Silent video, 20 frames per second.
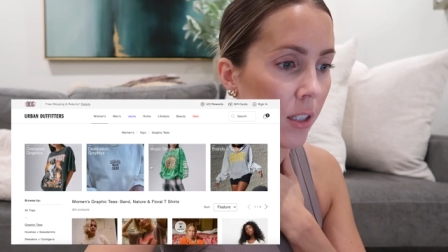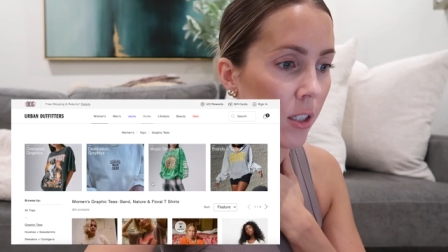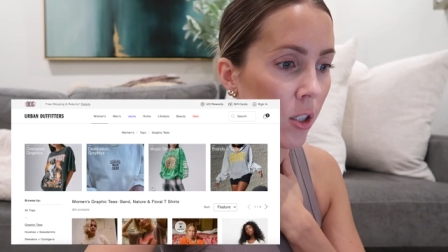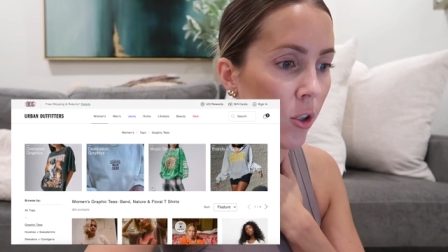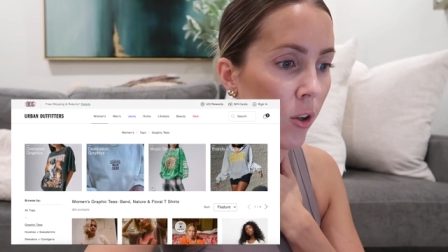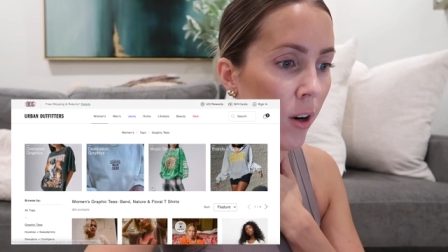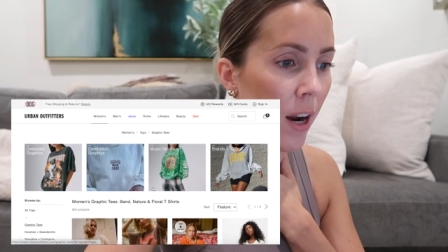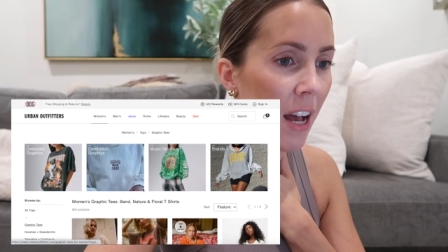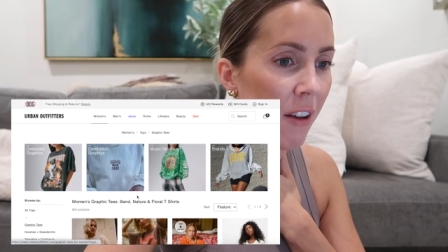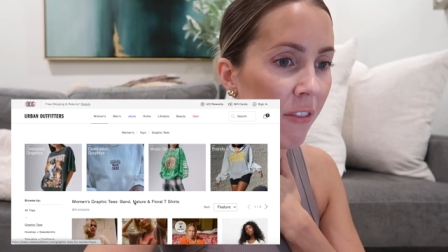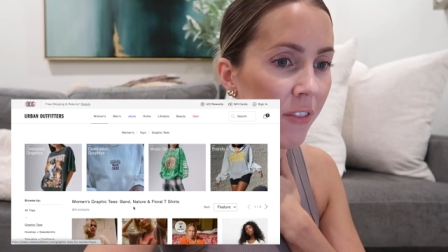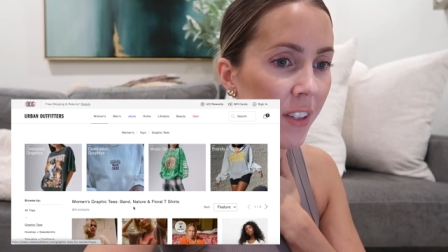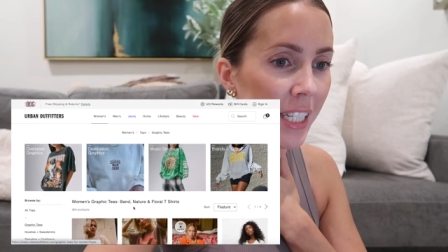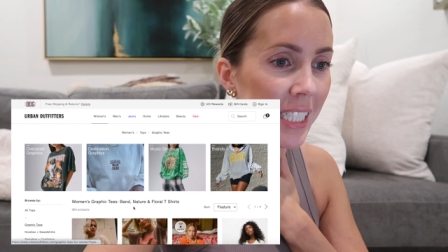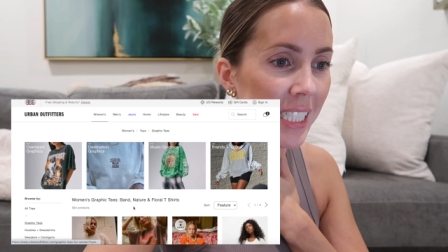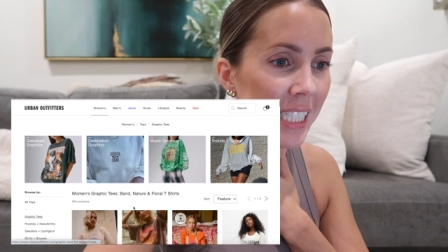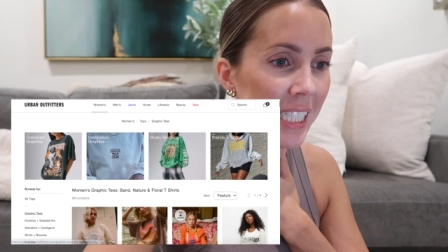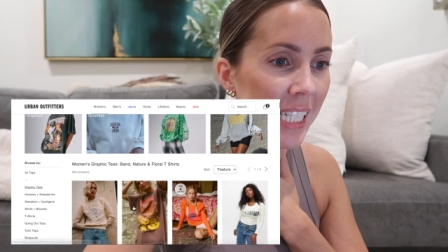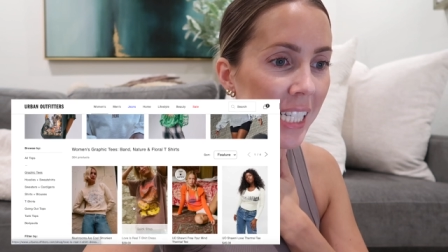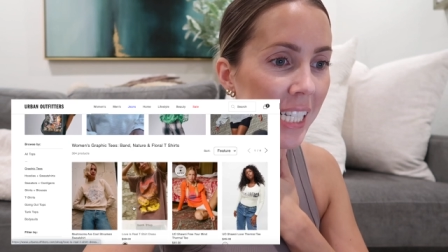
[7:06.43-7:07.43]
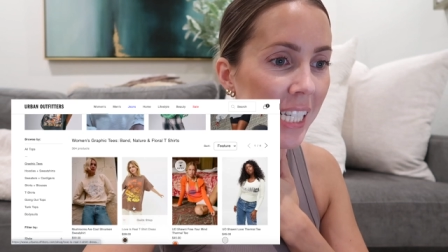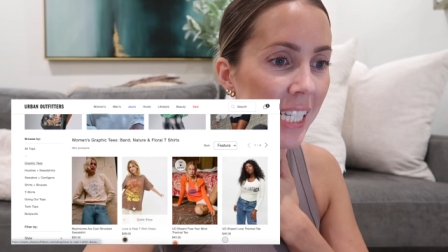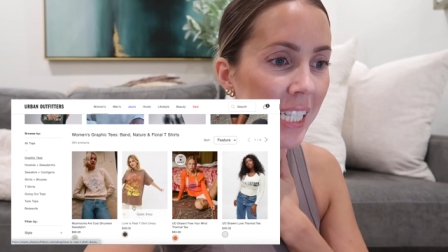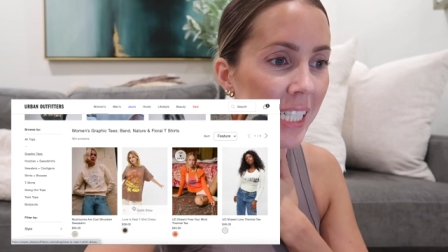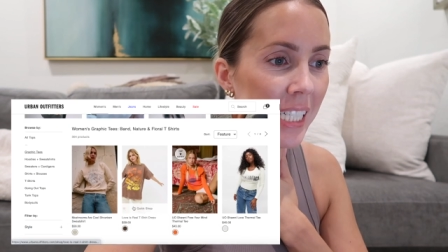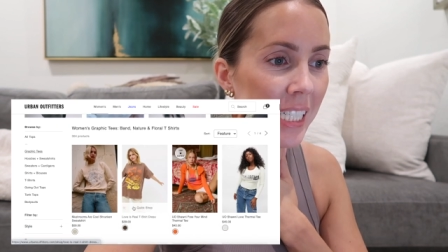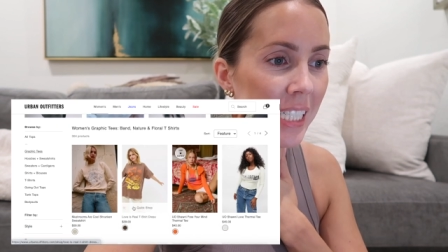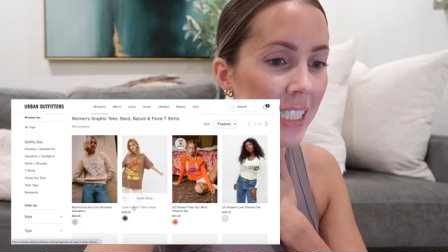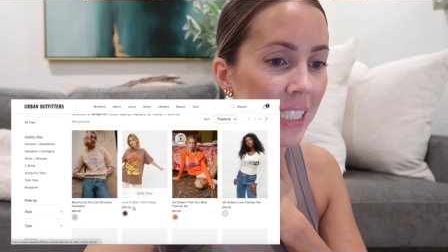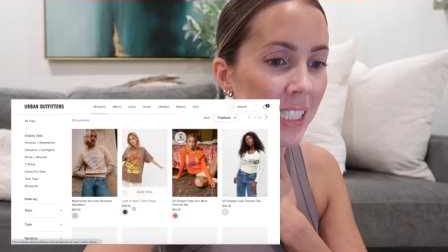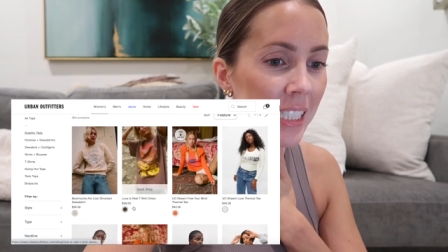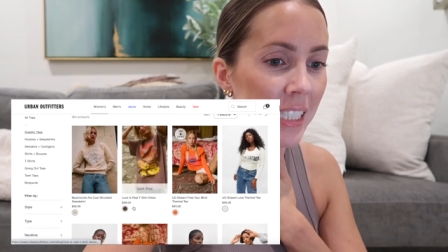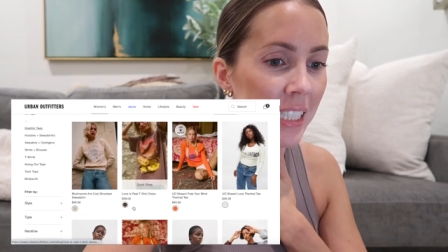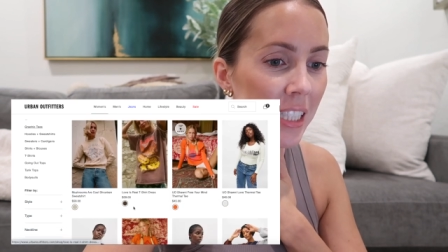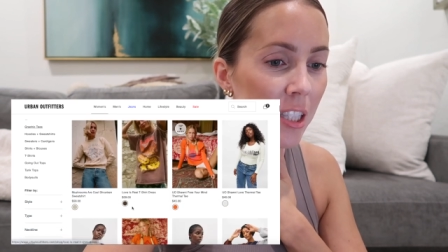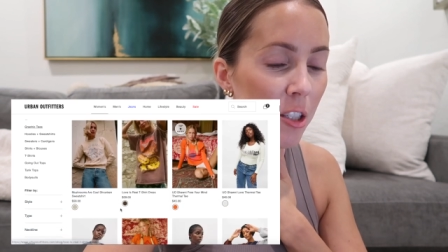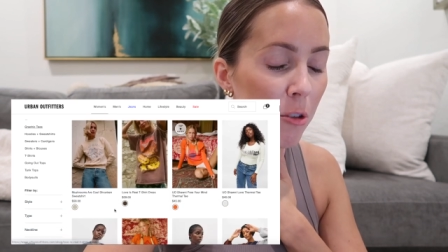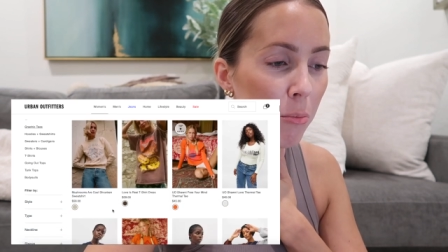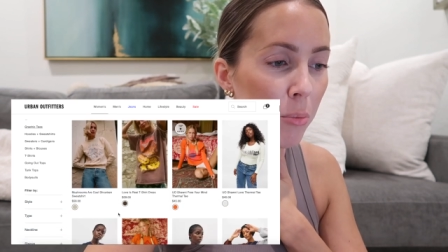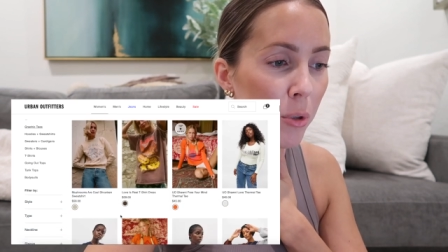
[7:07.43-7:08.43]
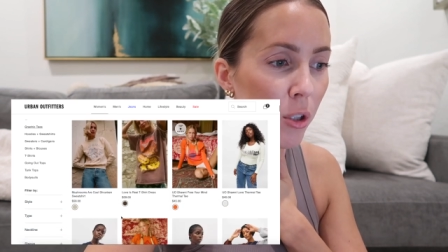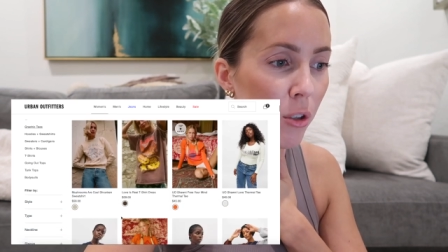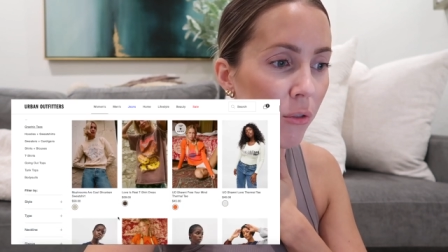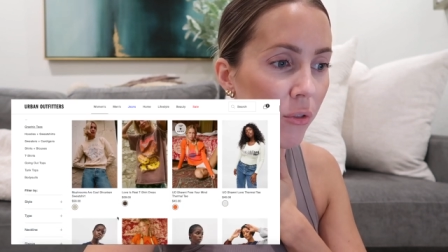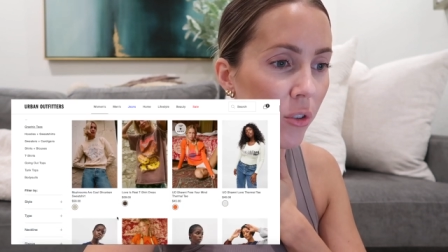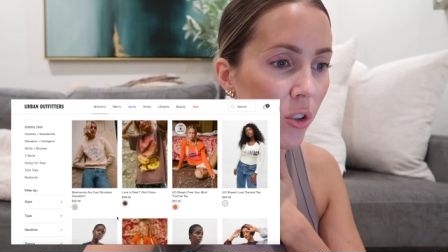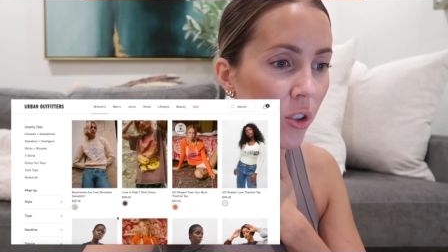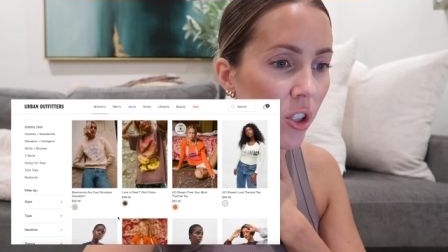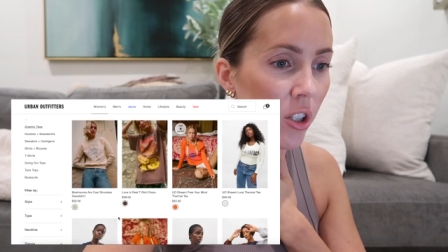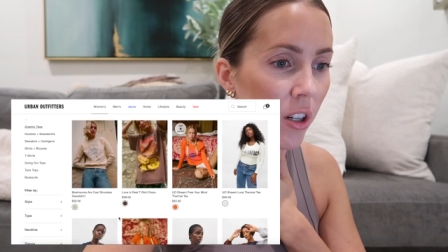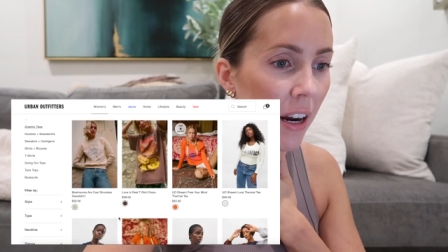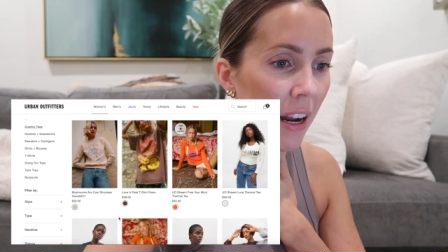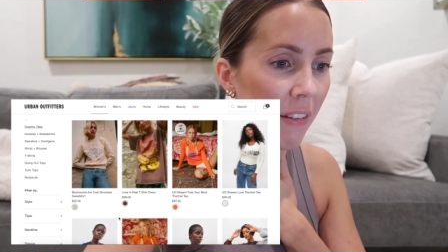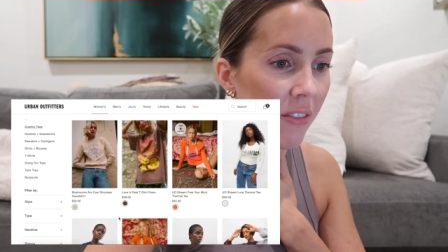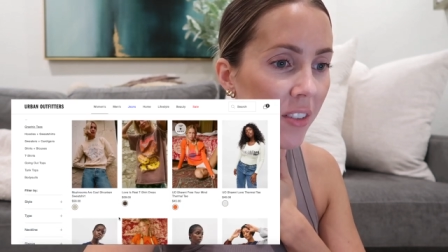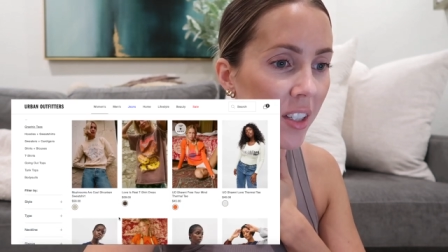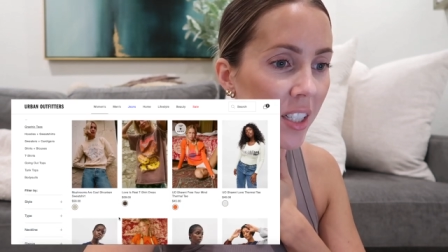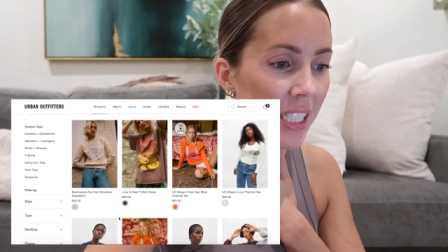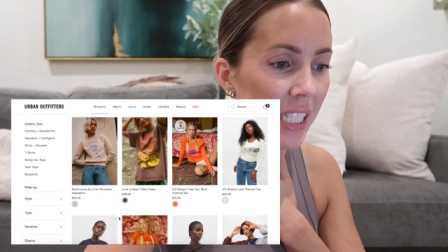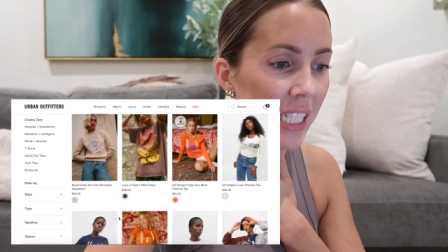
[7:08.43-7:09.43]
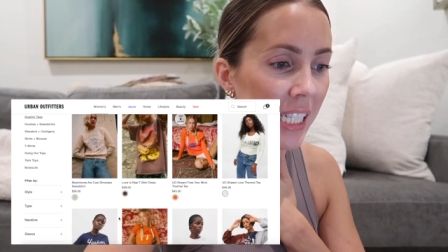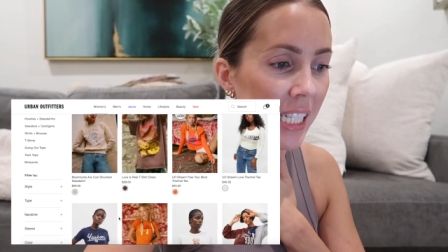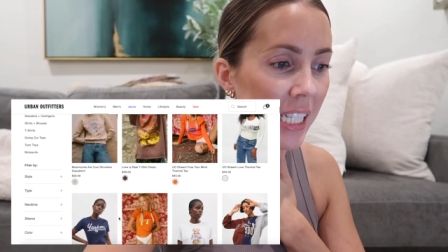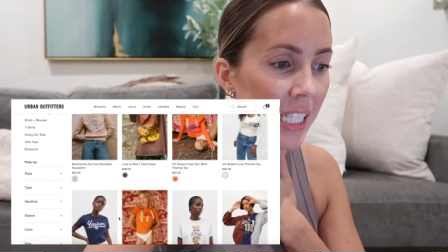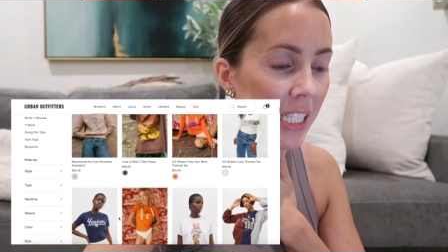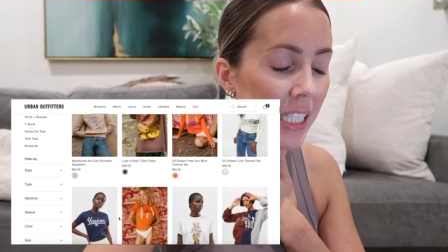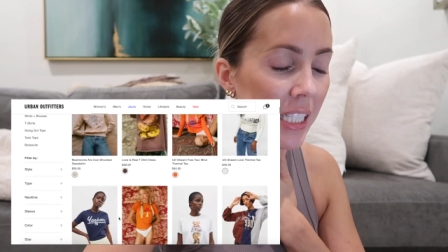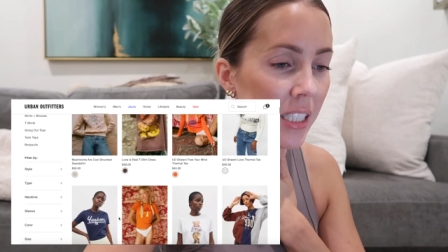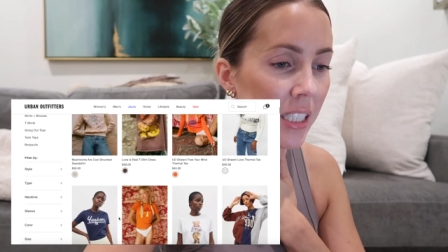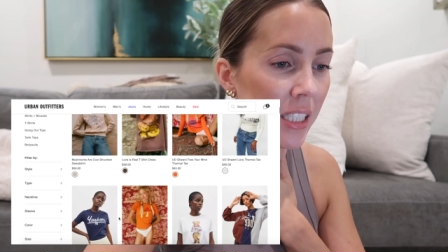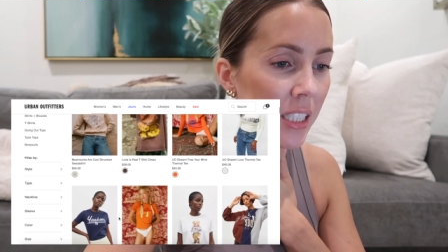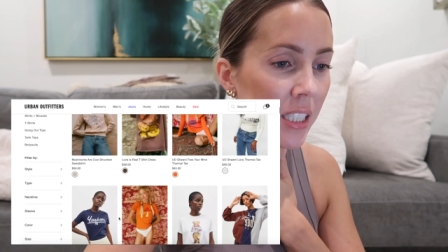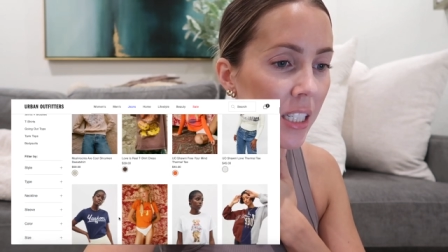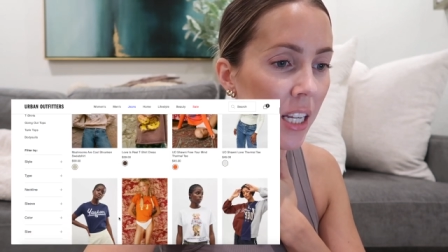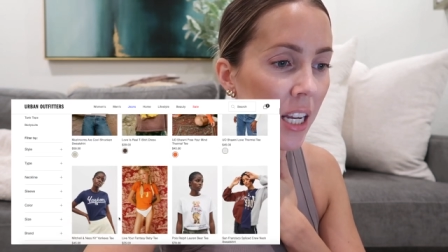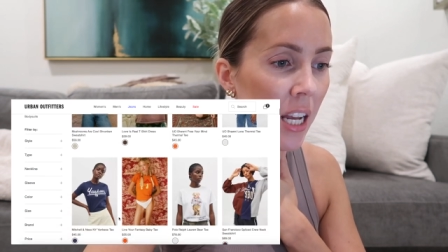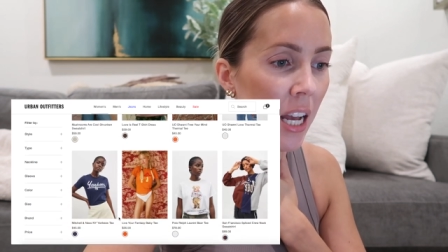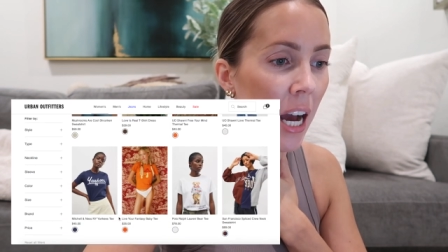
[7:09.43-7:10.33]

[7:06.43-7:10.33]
Graphic tees, the beautiful graphic tees.